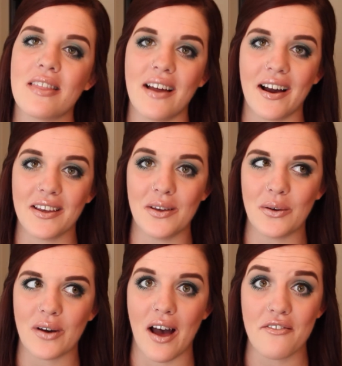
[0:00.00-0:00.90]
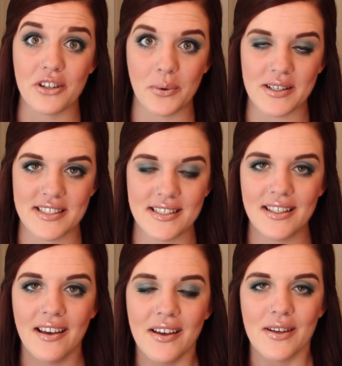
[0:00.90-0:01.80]
that you have
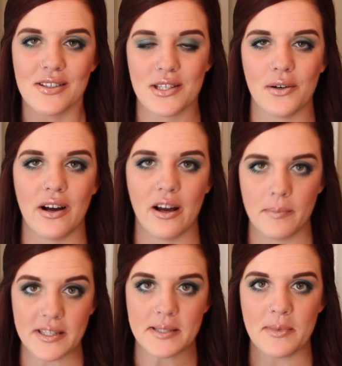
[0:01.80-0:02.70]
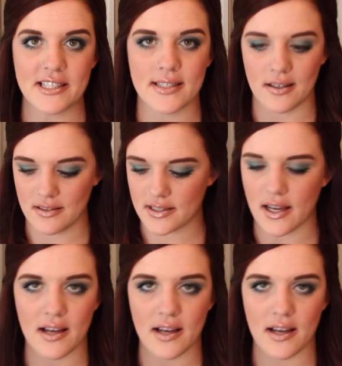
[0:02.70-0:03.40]
requested. So I hope this made sense.